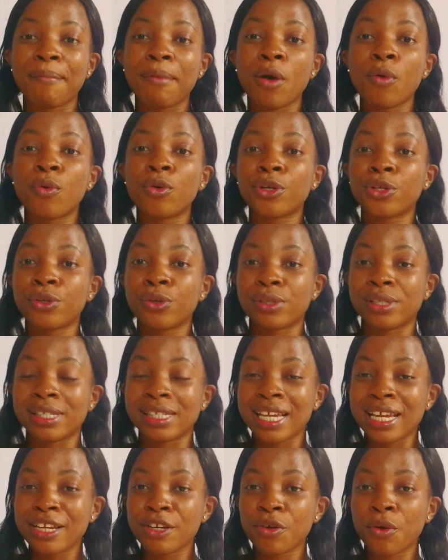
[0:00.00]
about what you're
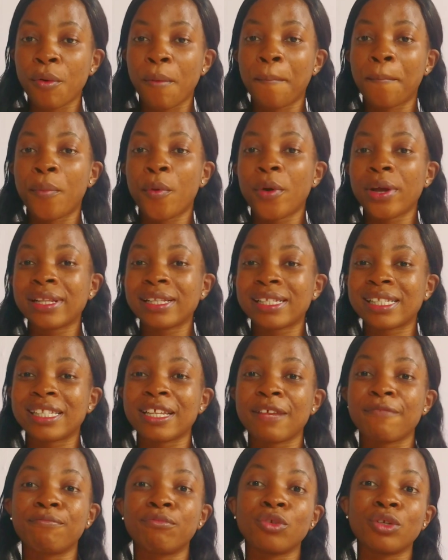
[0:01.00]
saying, or points
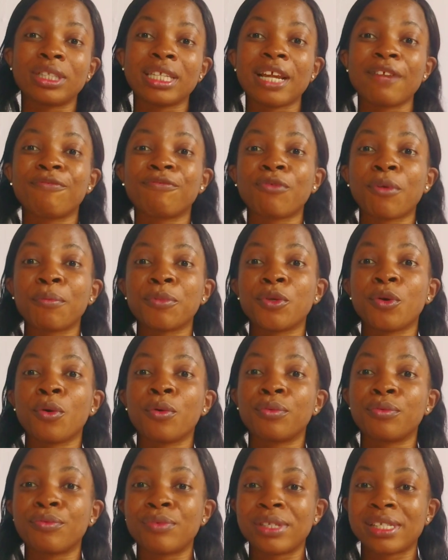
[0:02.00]
they've noted from
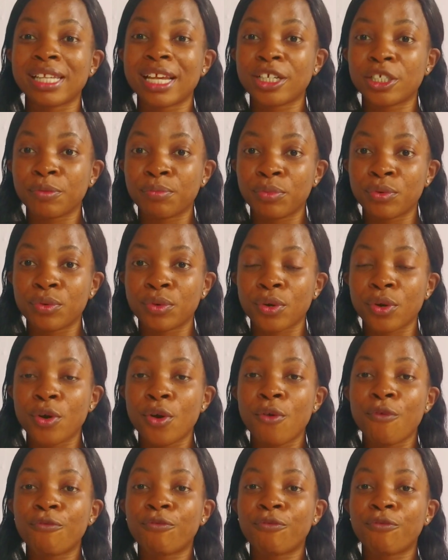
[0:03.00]
your research book,